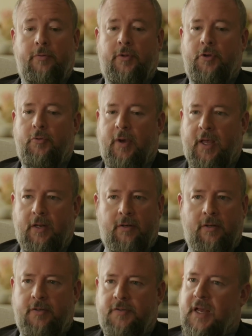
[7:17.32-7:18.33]
The
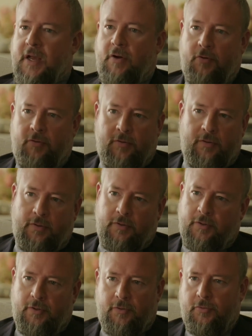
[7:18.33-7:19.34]
UN is now,
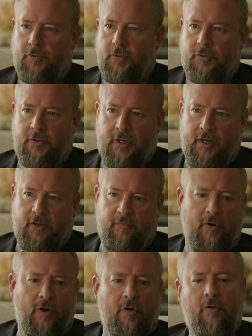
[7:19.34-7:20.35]
getting
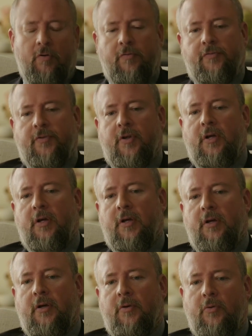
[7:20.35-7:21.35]
involved.
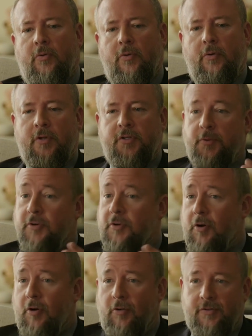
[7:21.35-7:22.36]
It's been
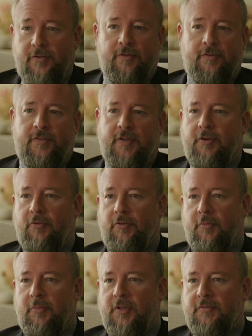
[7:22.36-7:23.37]
called Saudi
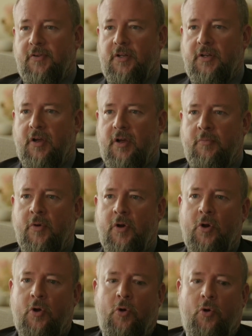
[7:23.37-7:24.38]
Arabia's Vietnam.
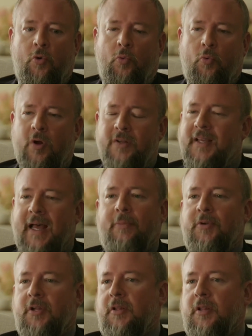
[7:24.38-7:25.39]
What's
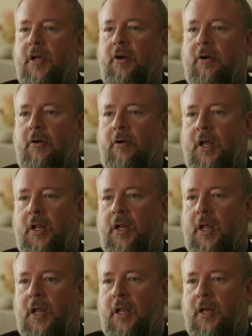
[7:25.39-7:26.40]
happening there,
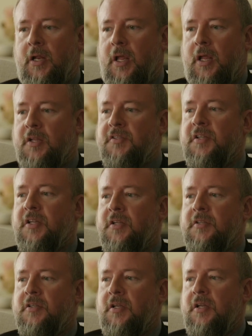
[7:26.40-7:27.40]
and
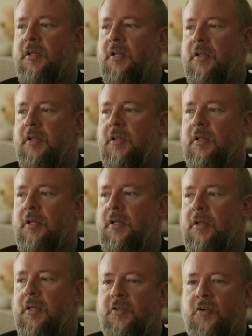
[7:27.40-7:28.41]
is
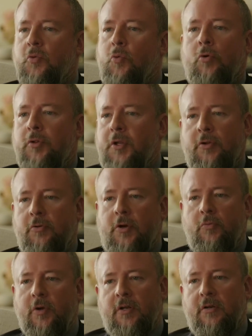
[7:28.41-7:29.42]
it a war that you
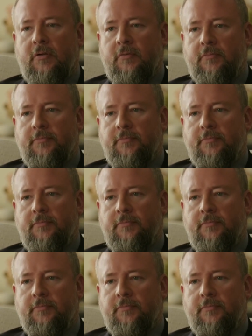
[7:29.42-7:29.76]
can win?